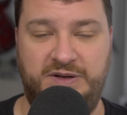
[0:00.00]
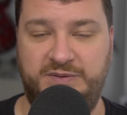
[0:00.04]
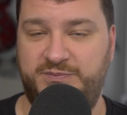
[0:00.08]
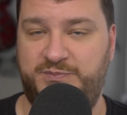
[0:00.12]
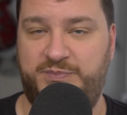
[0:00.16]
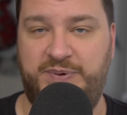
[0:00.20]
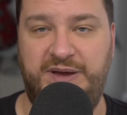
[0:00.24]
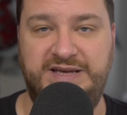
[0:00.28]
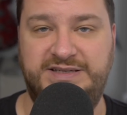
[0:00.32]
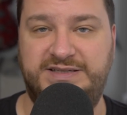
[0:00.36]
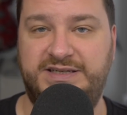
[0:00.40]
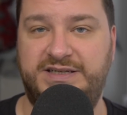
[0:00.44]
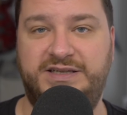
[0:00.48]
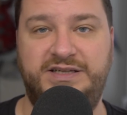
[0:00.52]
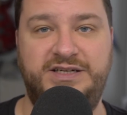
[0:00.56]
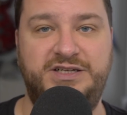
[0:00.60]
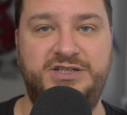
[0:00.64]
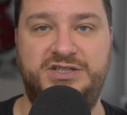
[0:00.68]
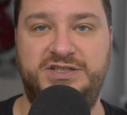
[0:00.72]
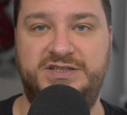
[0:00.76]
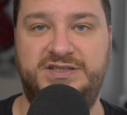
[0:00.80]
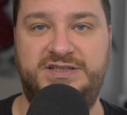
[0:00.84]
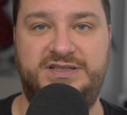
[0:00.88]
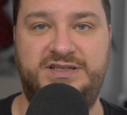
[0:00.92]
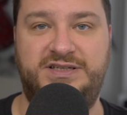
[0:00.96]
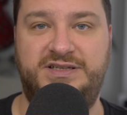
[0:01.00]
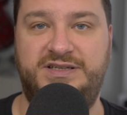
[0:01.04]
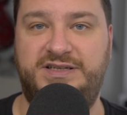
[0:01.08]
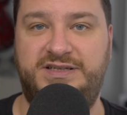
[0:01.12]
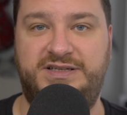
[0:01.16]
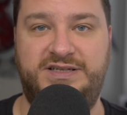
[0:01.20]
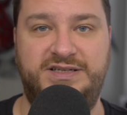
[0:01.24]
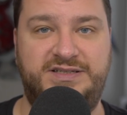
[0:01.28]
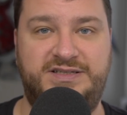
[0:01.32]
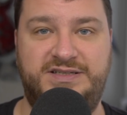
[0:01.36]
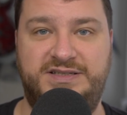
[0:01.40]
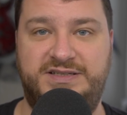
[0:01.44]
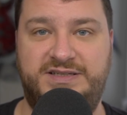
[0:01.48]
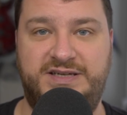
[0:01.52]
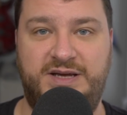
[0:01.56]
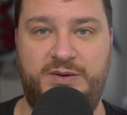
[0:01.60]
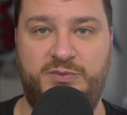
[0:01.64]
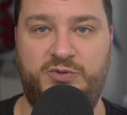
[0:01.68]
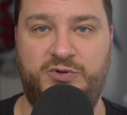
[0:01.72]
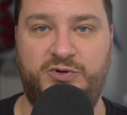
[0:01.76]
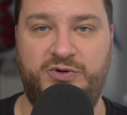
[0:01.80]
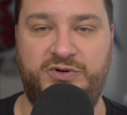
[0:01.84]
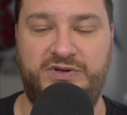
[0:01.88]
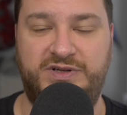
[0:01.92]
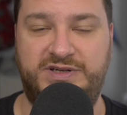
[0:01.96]
Basically just
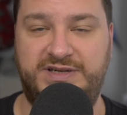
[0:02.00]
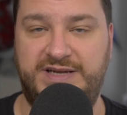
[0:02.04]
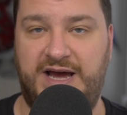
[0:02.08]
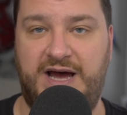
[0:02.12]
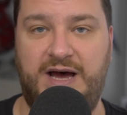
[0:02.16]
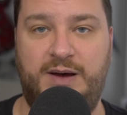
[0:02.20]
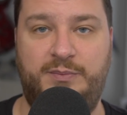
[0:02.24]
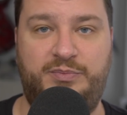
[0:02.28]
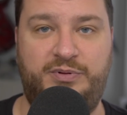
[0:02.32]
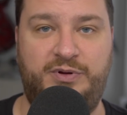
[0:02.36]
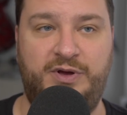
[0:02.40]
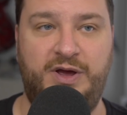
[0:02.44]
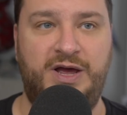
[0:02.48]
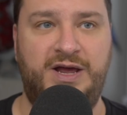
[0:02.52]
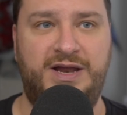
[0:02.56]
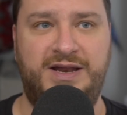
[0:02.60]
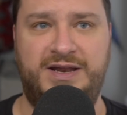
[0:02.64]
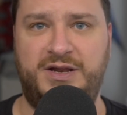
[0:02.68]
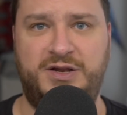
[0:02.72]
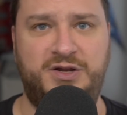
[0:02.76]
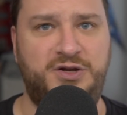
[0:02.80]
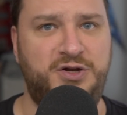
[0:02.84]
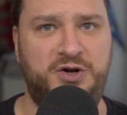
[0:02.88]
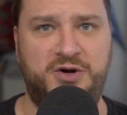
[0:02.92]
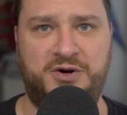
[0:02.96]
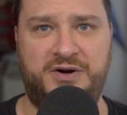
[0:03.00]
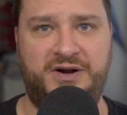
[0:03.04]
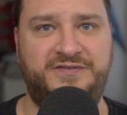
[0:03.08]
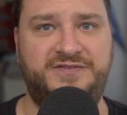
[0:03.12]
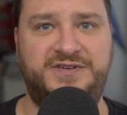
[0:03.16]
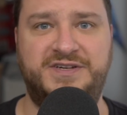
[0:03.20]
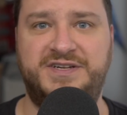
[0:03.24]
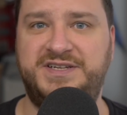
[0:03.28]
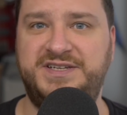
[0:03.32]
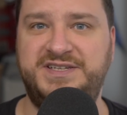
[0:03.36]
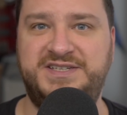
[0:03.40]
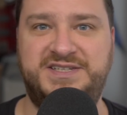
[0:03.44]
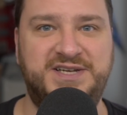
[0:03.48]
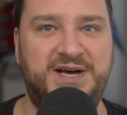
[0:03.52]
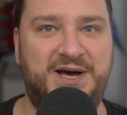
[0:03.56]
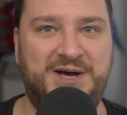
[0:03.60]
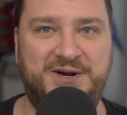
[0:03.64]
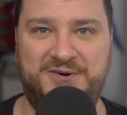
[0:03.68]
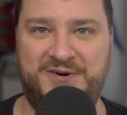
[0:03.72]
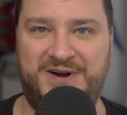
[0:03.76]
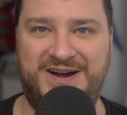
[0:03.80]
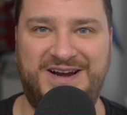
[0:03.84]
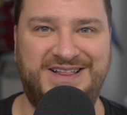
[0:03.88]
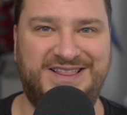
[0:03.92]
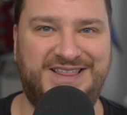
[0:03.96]
disassemble the top. You don't have to
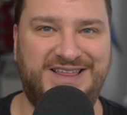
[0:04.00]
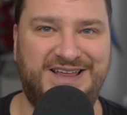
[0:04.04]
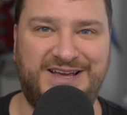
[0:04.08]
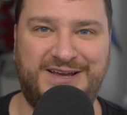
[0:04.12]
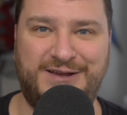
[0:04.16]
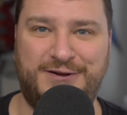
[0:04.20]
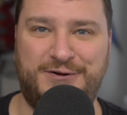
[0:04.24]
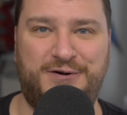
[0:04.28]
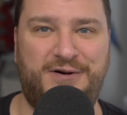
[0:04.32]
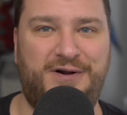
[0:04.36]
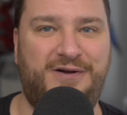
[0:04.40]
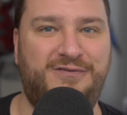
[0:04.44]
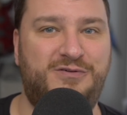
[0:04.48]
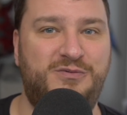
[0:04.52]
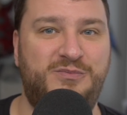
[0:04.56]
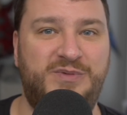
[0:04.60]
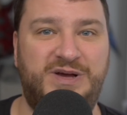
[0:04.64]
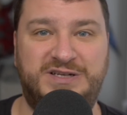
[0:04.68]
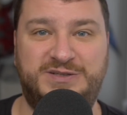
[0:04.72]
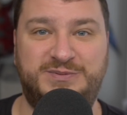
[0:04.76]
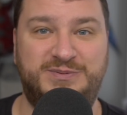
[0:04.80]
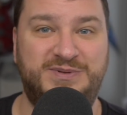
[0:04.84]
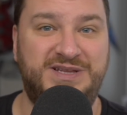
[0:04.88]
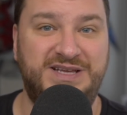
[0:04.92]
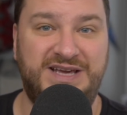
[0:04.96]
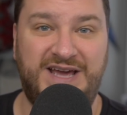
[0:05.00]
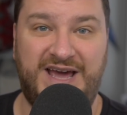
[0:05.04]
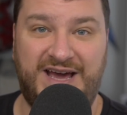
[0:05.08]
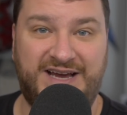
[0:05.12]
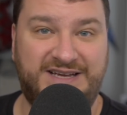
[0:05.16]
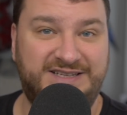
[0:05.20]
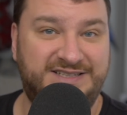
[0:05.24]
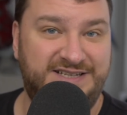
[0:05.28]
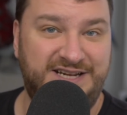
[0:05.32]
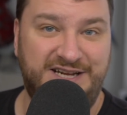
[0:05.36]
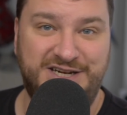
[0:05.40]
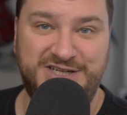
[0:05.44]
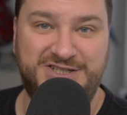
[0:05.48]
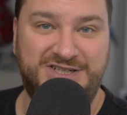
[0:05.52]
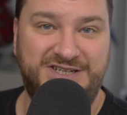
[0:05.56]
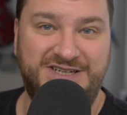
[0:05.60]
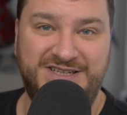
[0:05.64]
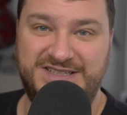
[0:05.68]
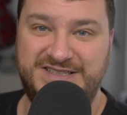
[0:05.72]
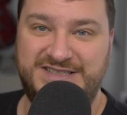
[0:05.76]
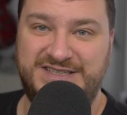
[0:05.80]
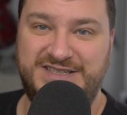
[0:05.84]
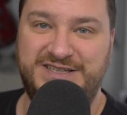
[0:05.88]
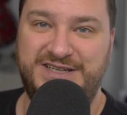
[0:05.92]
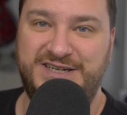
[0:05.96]
desolder anything. You don't have to mess with the X station
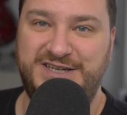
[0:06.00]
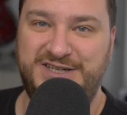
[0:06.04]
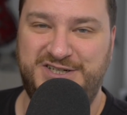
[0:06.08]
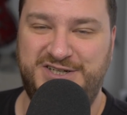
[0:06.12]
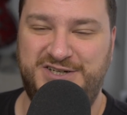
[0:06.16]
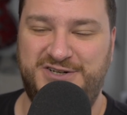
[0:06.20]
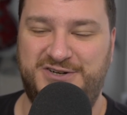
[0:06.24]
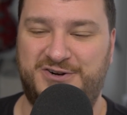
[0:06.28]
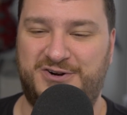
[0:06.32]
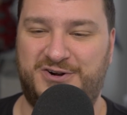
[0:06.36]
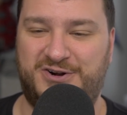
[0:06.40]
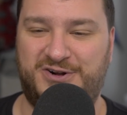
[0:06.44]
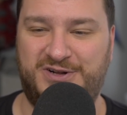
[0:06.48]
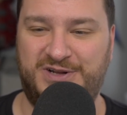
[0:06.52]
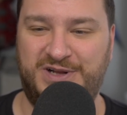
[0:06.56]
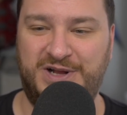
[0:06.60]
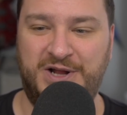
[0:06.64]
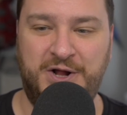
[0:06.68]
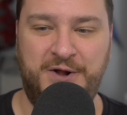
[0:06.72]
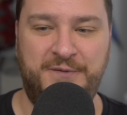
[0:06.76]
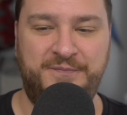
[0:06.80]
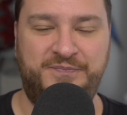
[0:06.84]
installation at all.